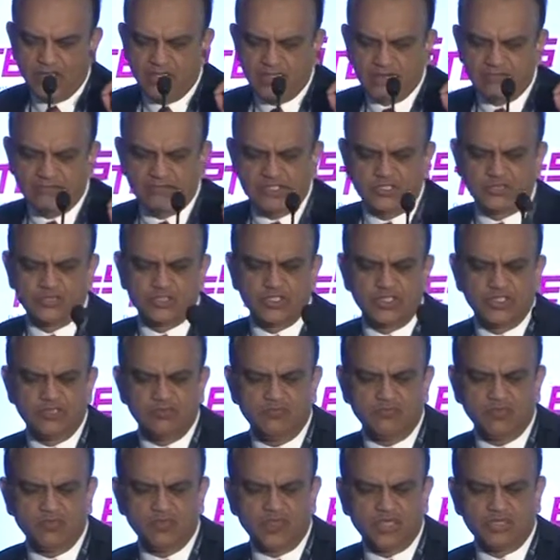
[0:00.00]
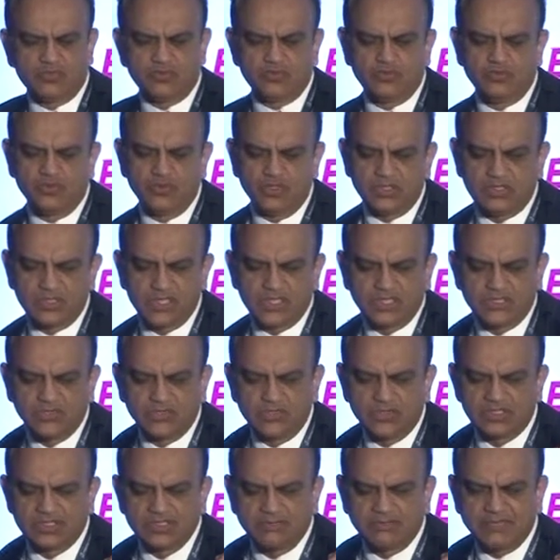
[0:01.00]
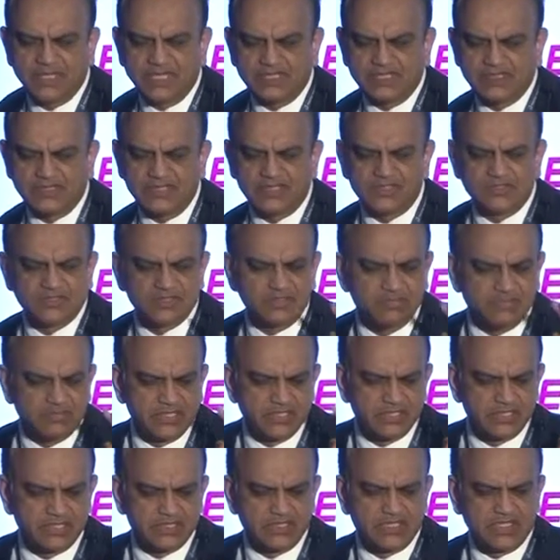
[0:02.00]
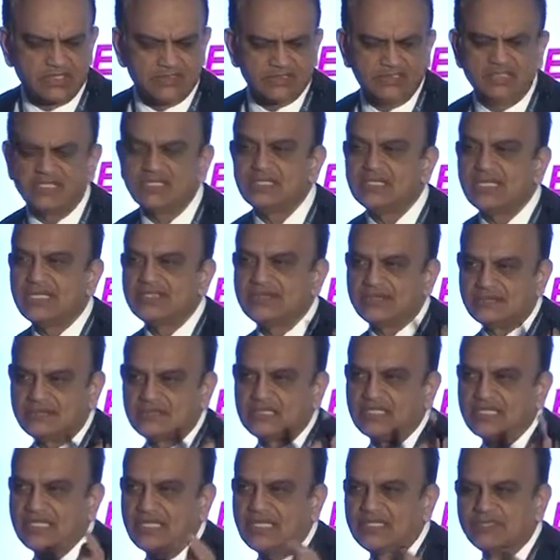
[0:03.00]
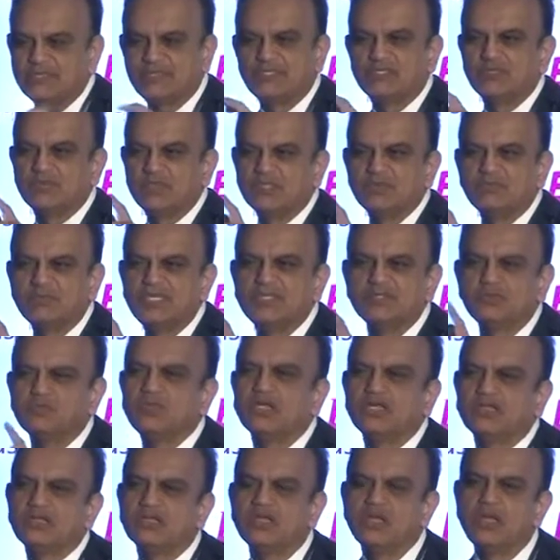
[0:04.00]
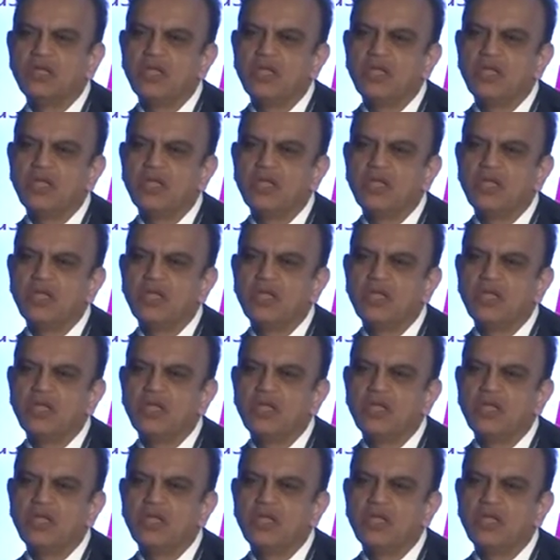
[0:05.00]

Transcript: a regime where court ignores the patent and simply conducts an antitrust analysis, which means what?